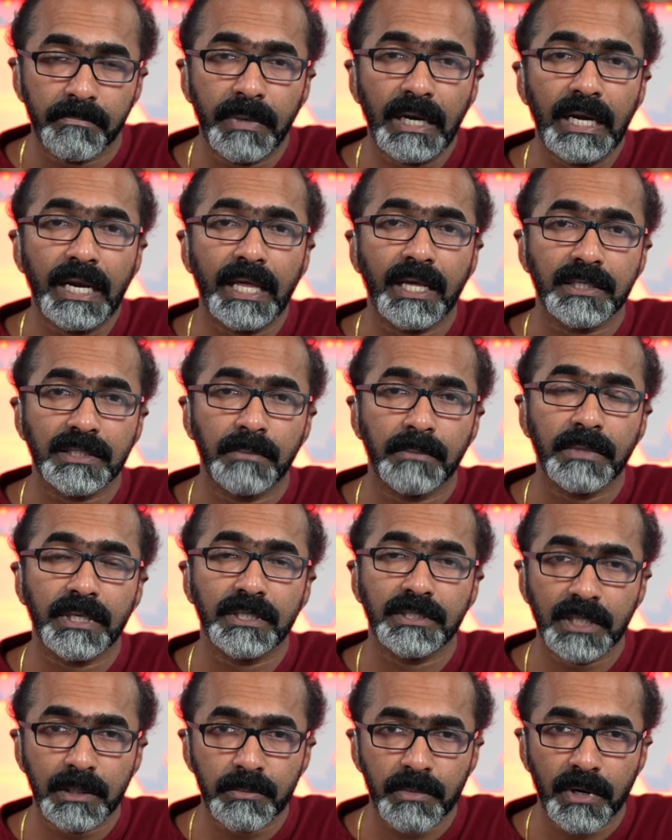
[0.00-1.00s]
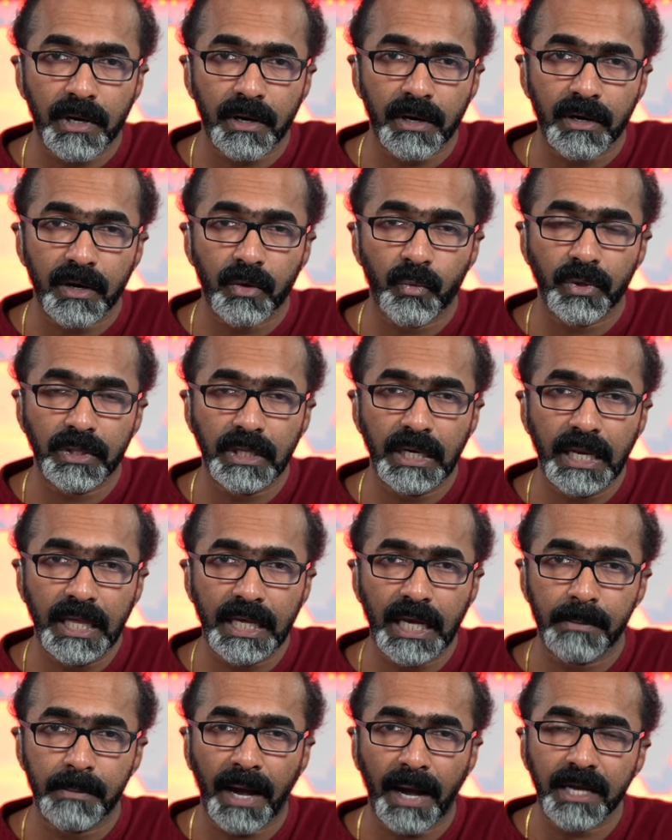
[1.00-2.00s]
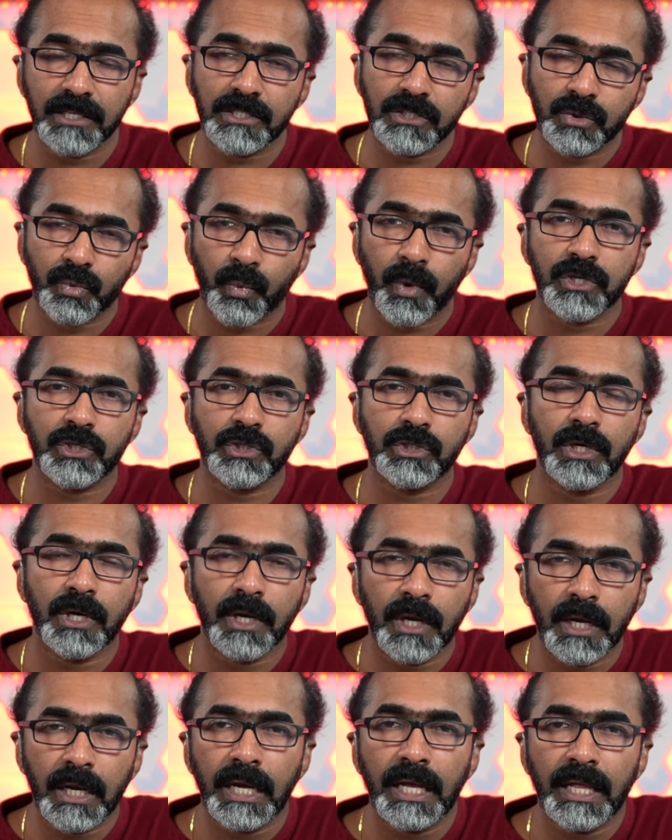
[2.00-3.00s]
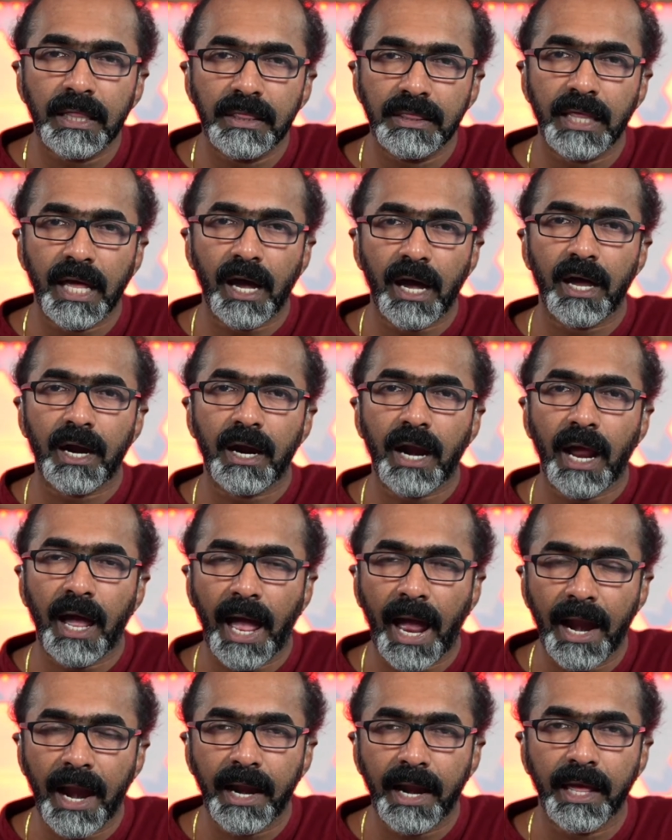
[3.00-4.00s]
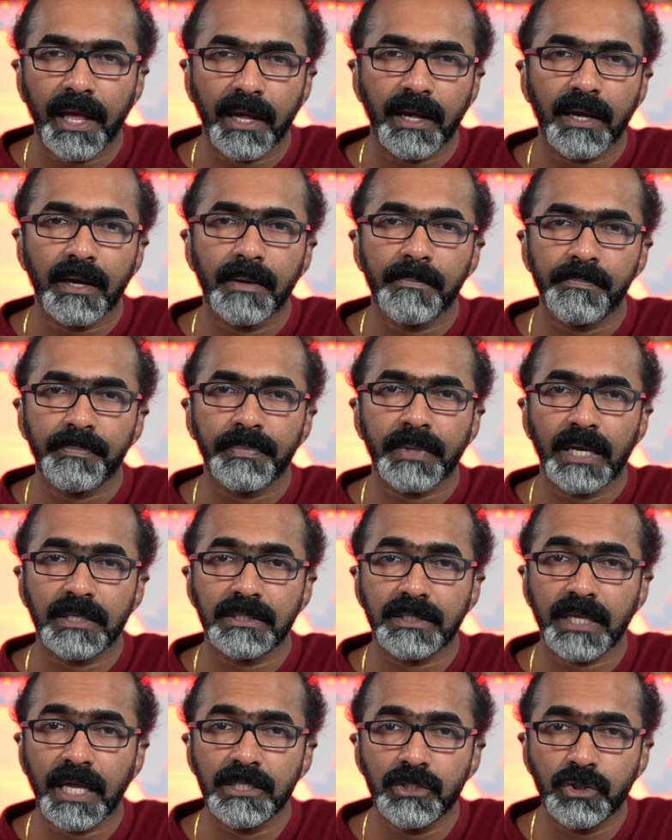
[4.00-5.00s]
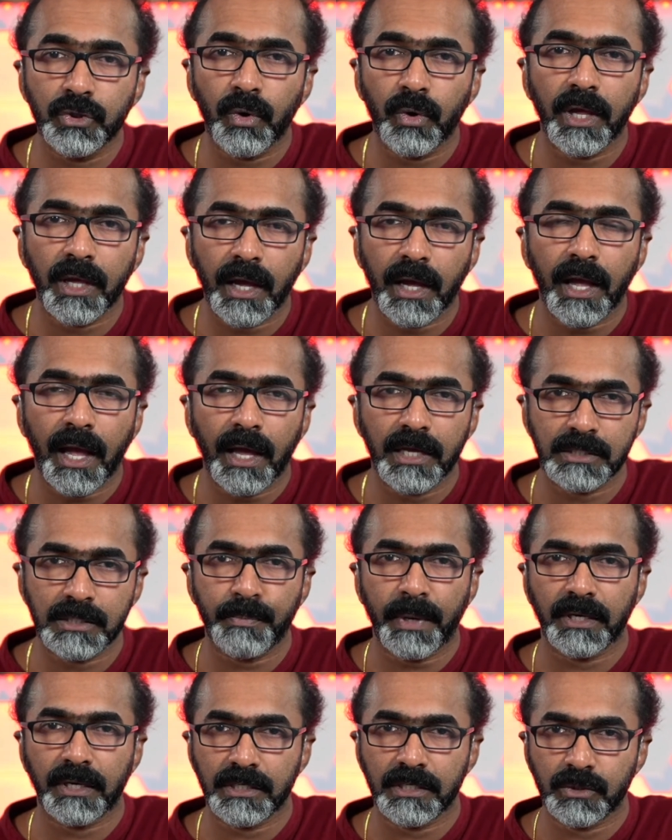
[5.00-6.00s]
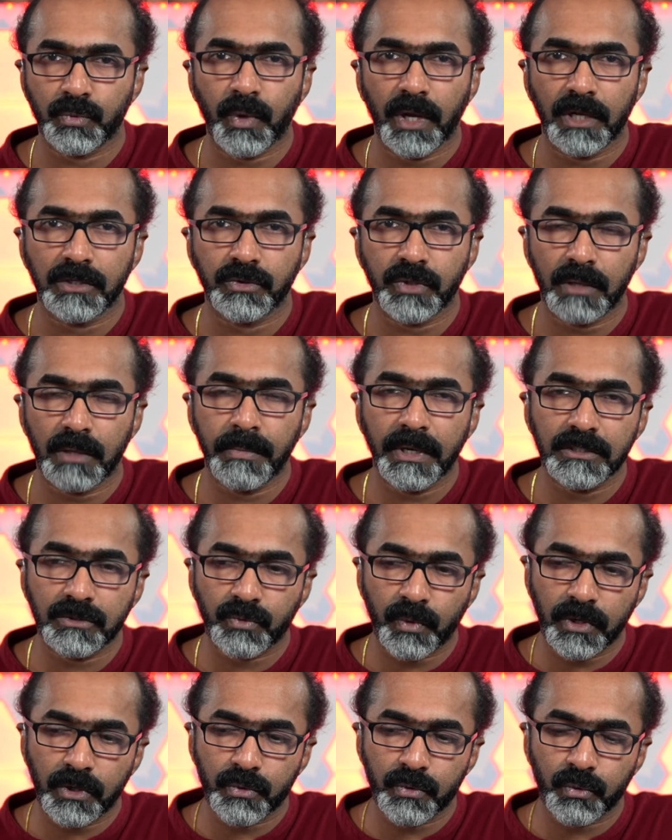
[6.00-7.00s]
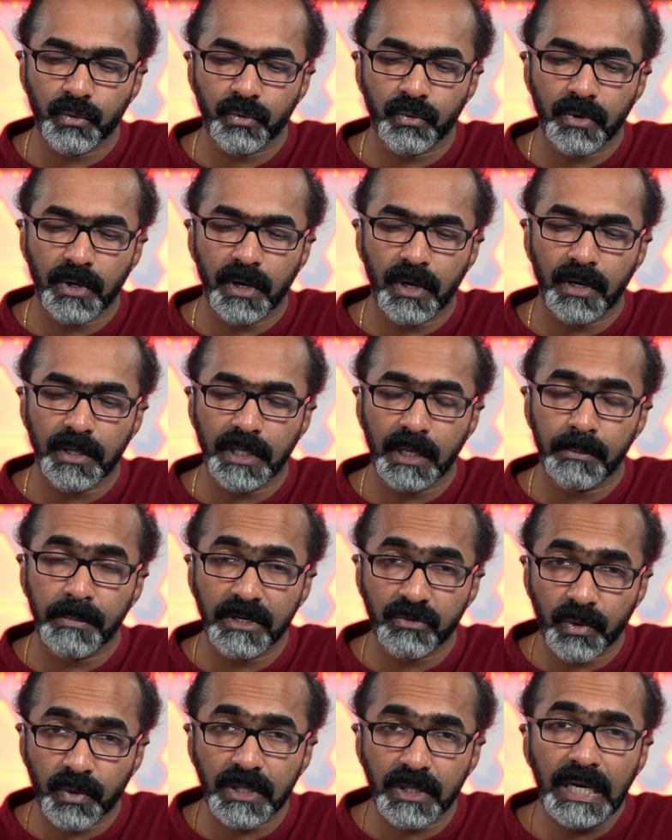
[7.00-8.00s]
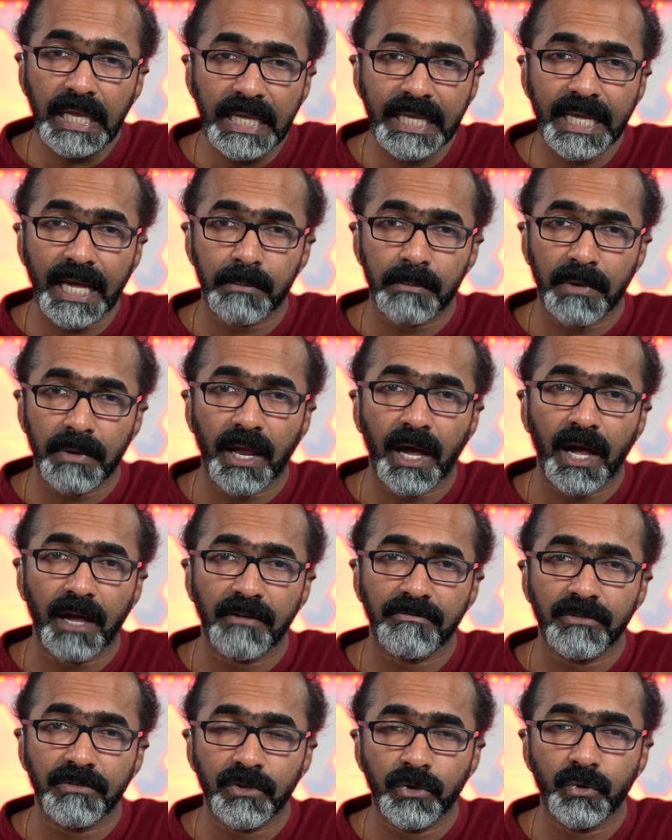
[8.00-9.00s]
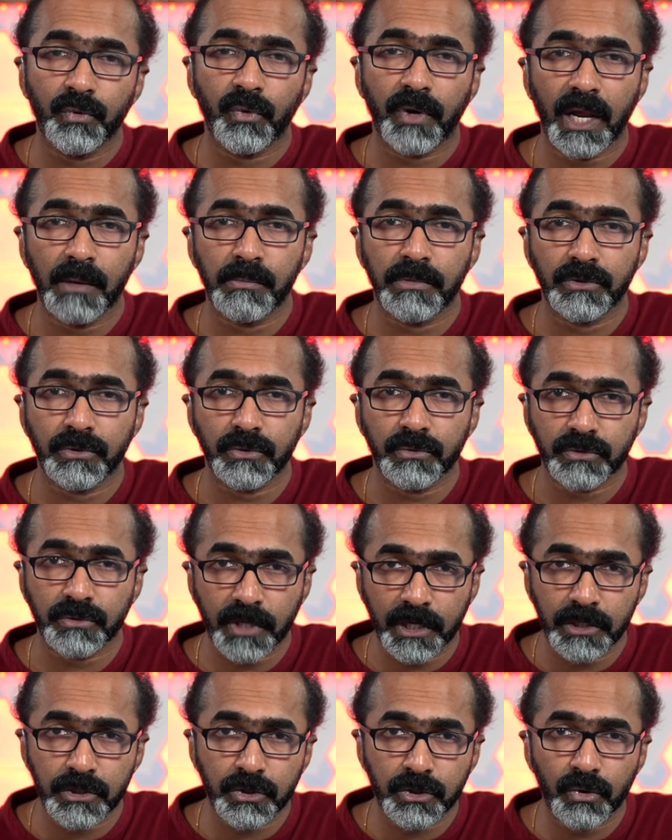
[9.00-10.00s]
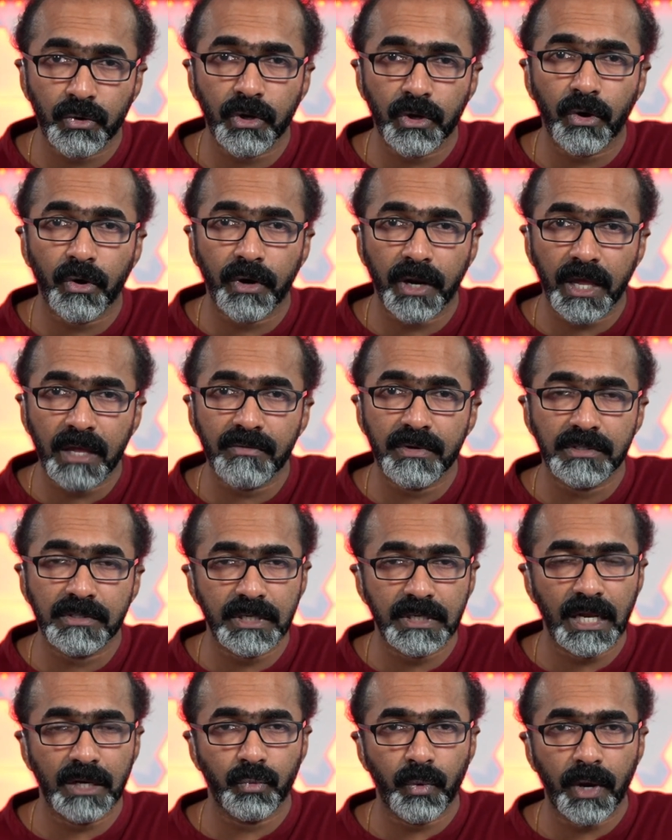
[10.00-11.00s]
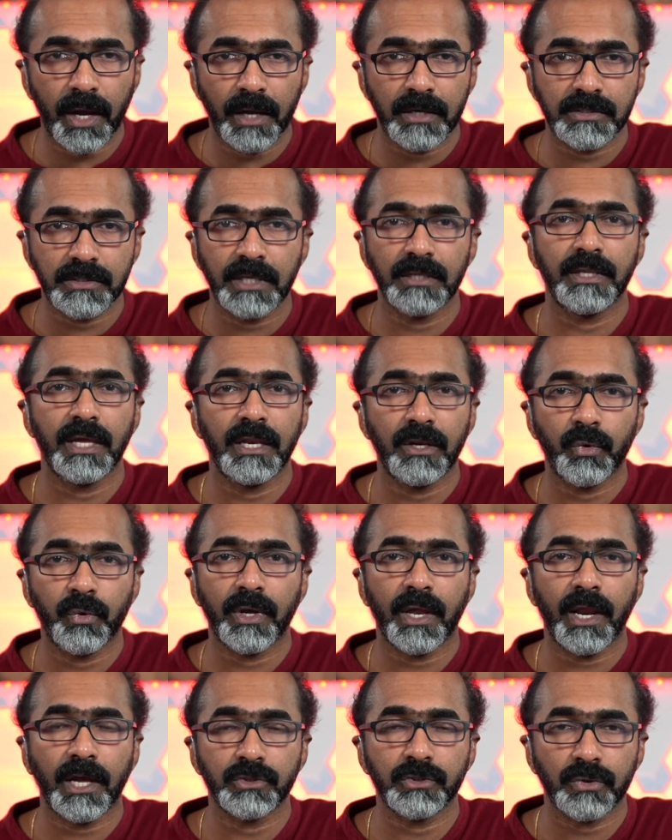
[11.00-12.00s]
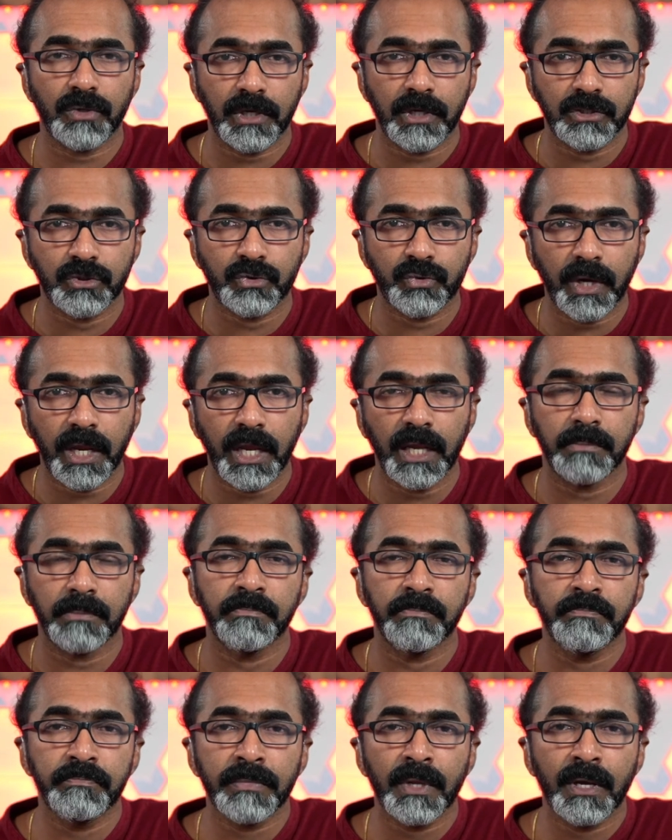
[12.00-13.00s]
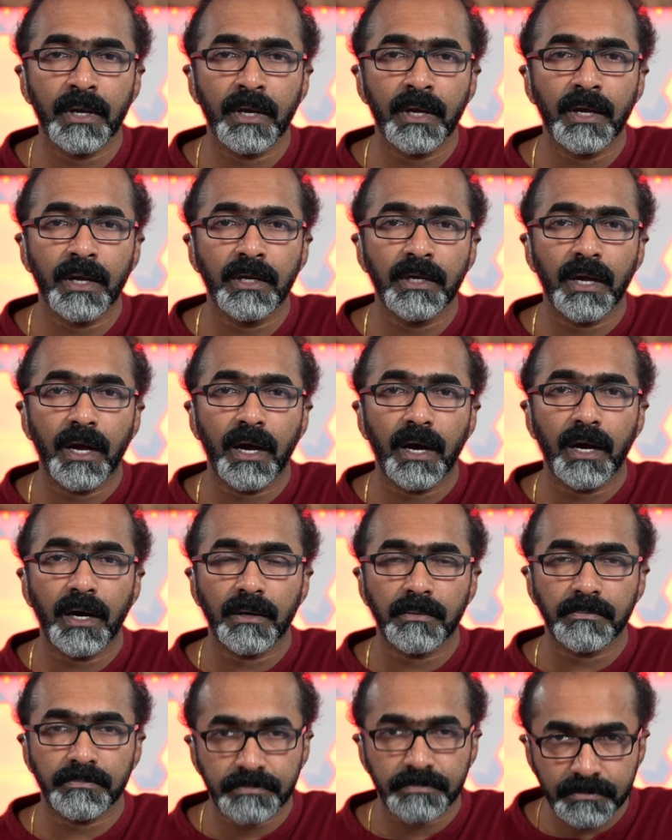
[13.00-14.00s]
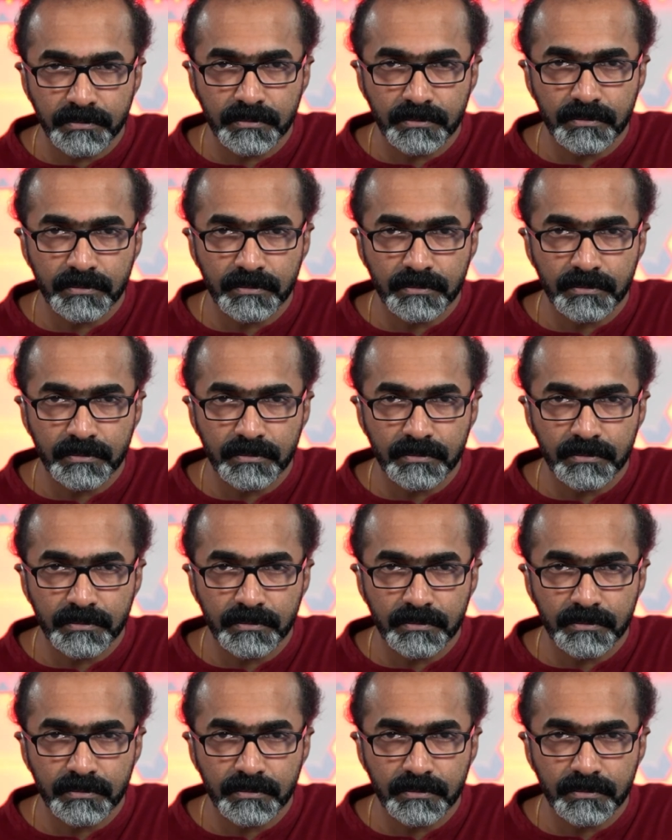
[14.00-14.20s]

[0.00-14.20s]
building something similar within Ecamm. I just wish they are adding a scheduling aspect as well. So that means within Ecamm Live, you are able to schedule your events in advance, and then you can actually stream to